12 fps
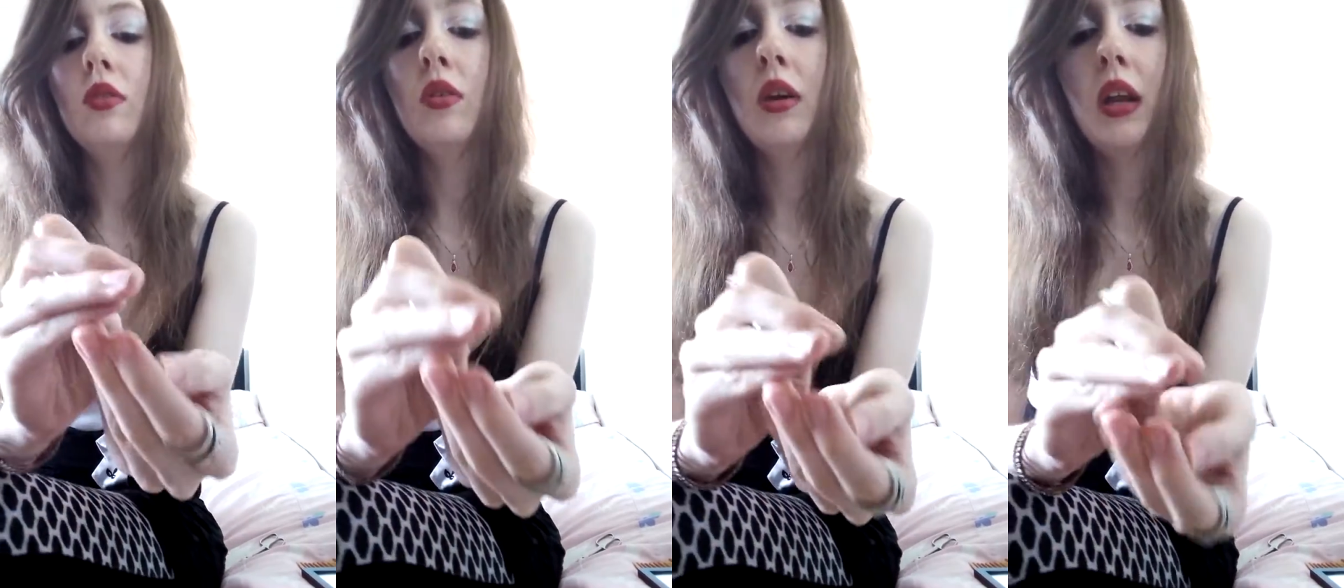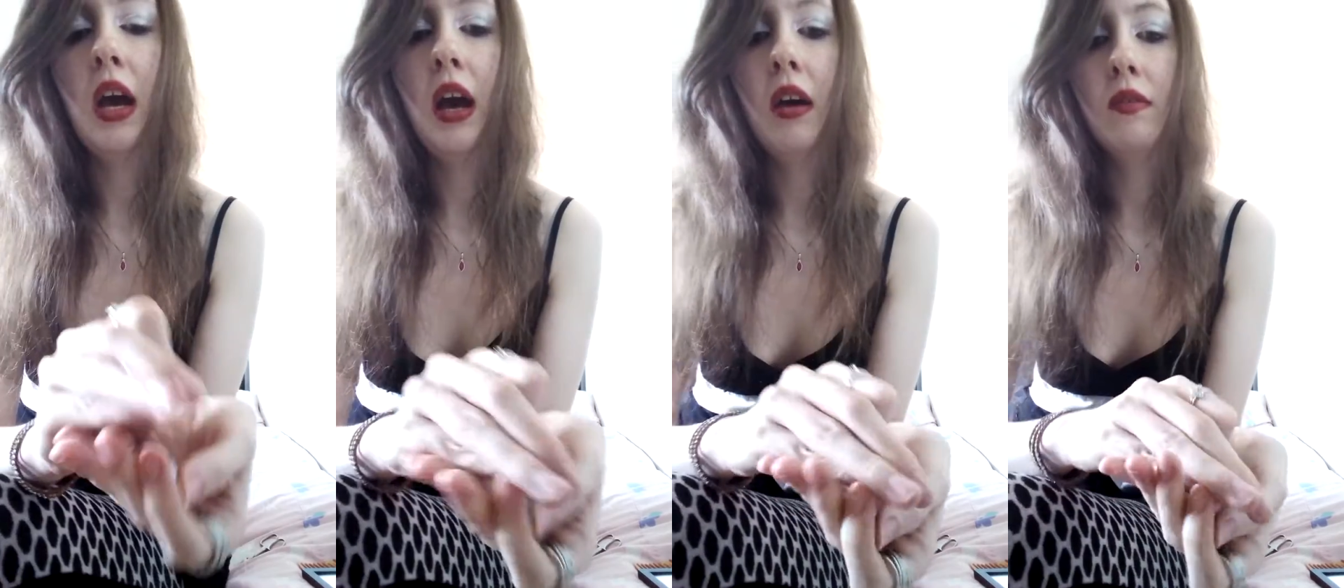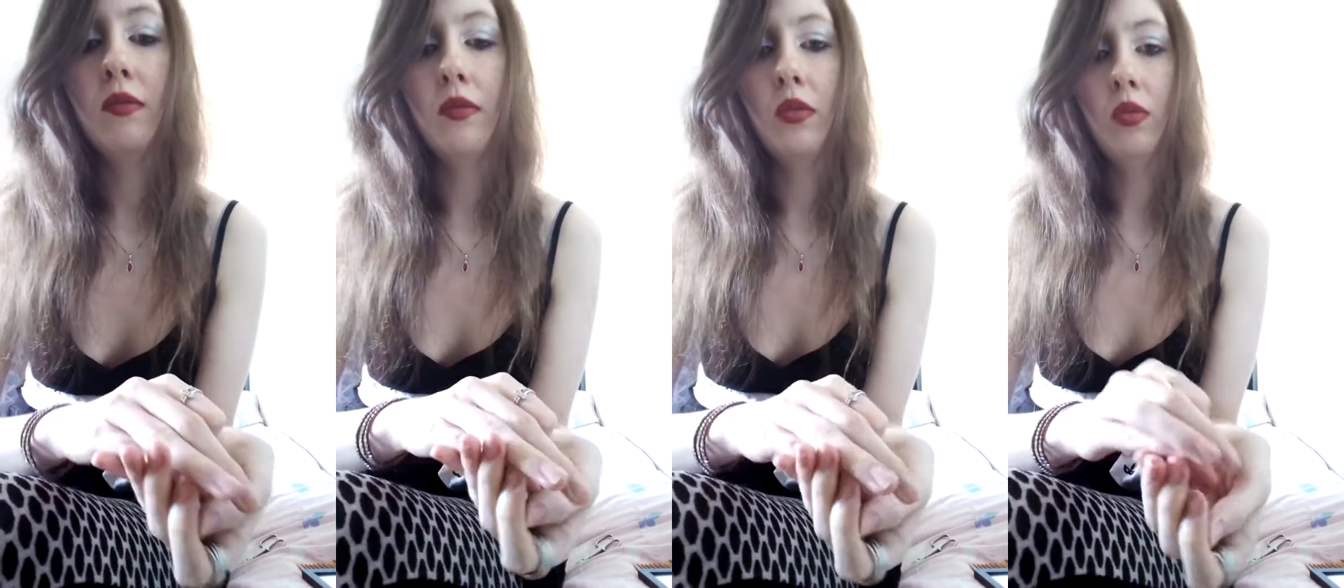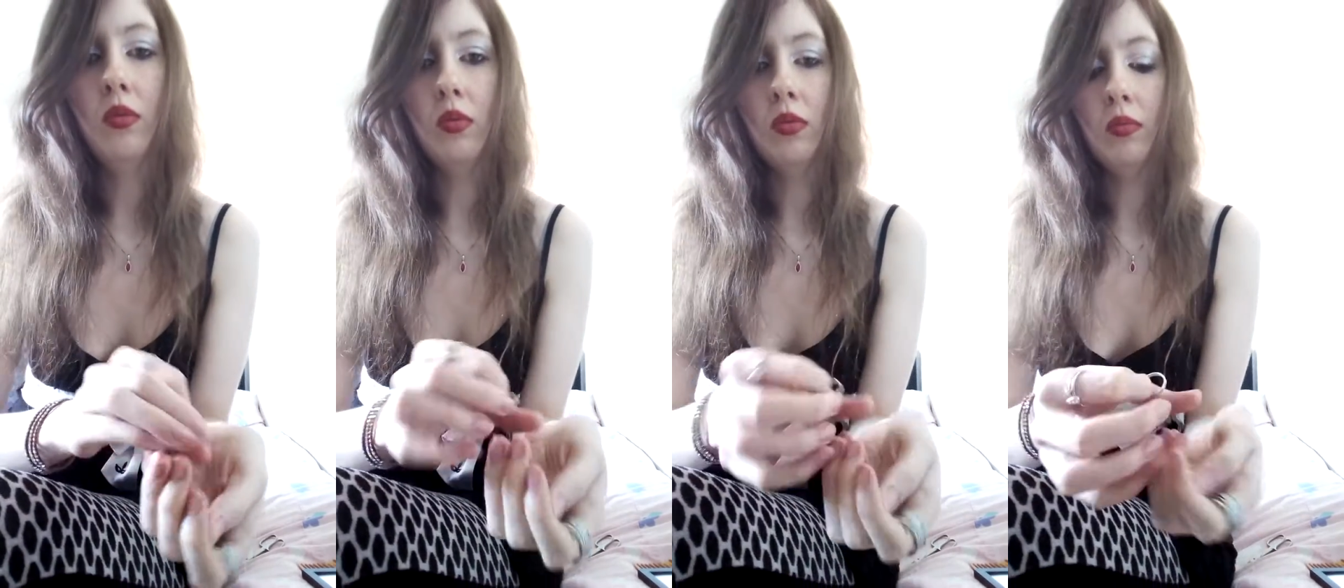you can have.
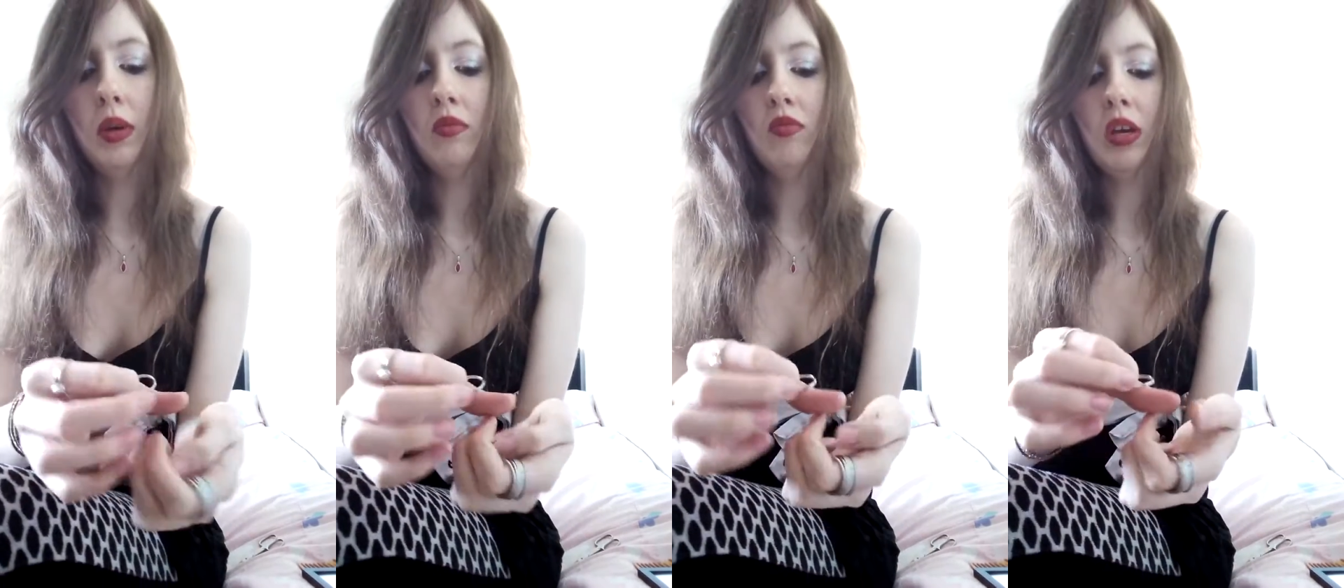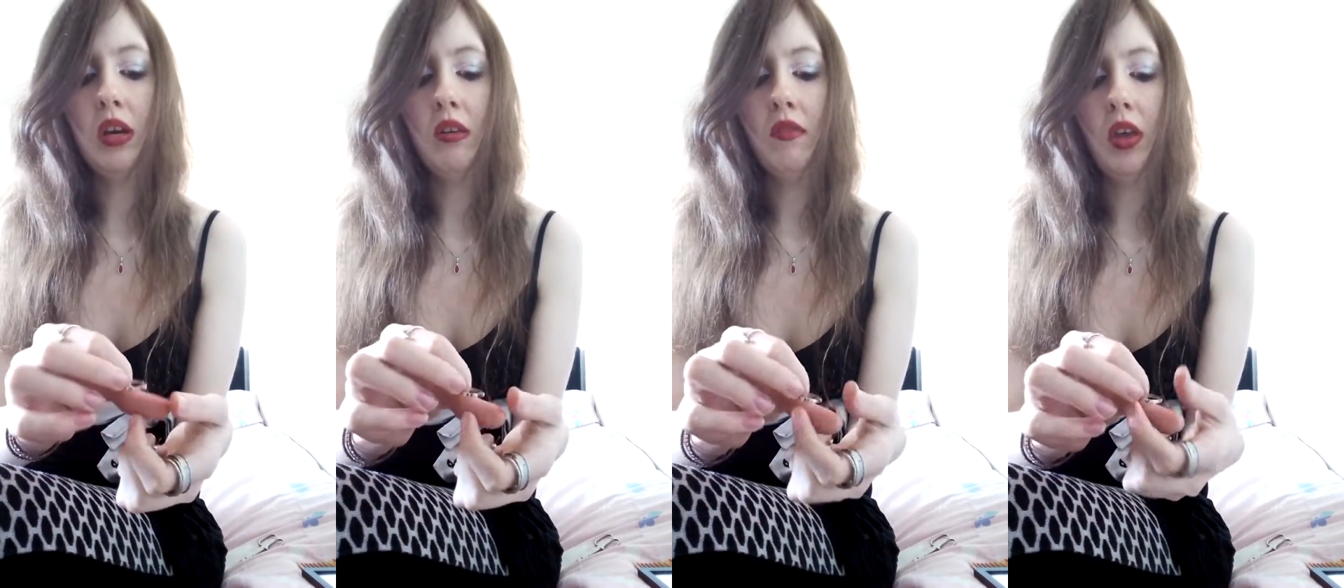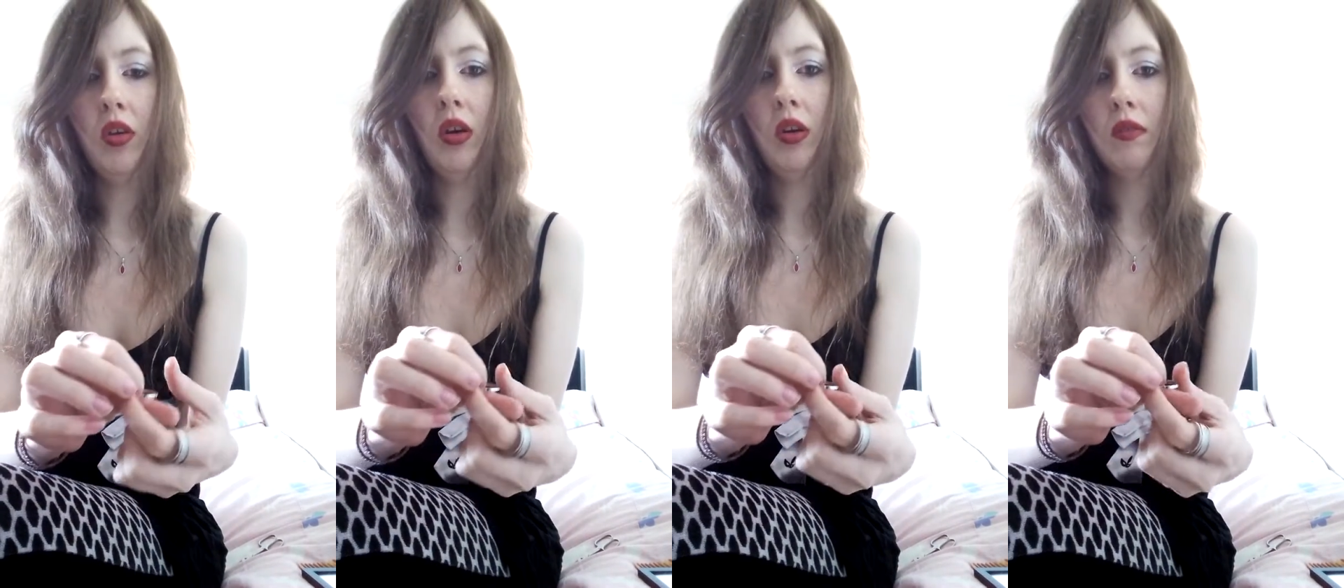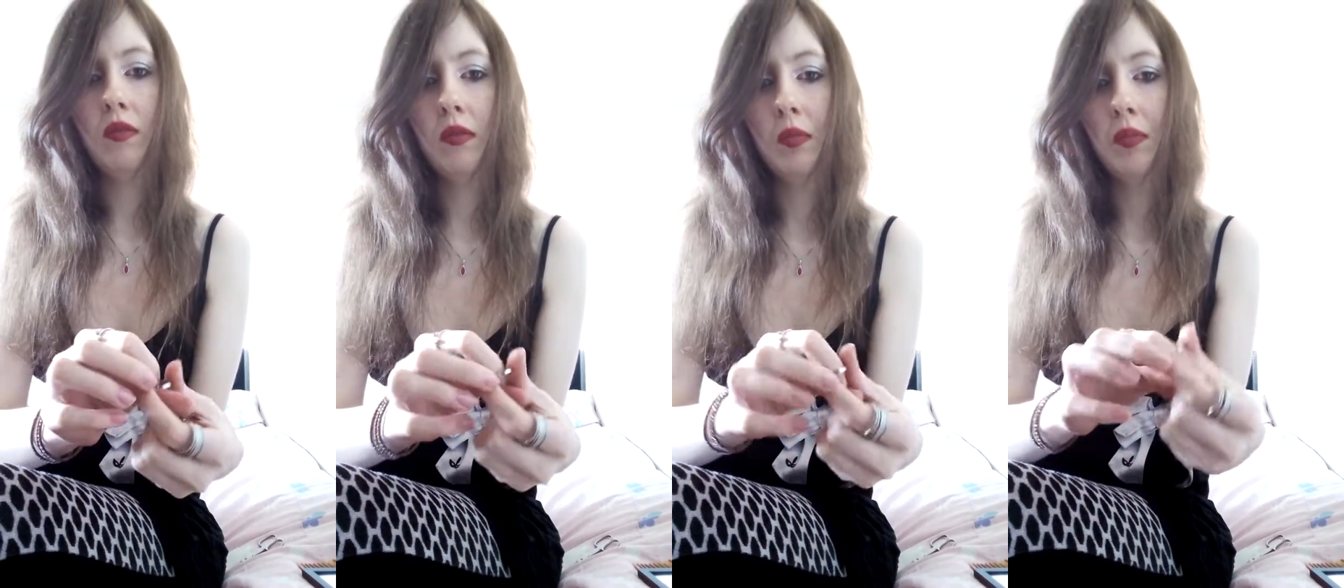Oh, my ring fell off.